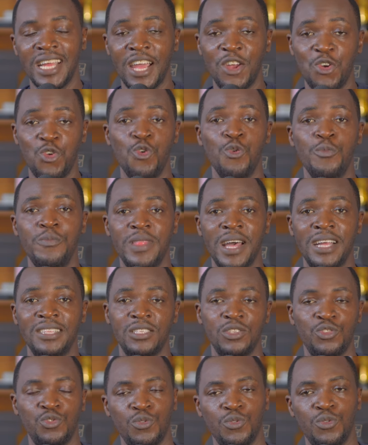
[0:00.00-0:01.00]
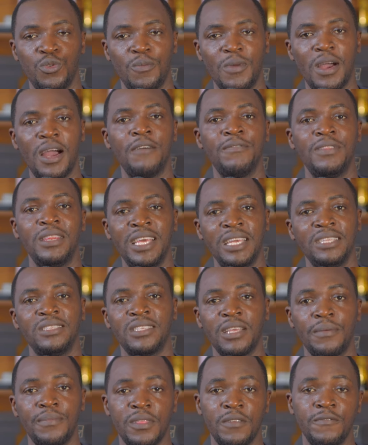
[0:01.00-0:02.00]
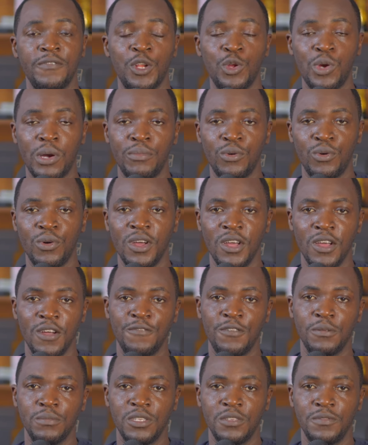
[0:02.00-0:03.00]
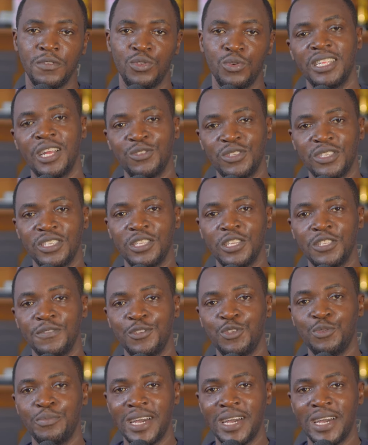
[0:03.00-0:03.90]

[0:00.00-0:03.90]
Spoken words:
hope that you have learned something valuable from this video, and I'll see you next video.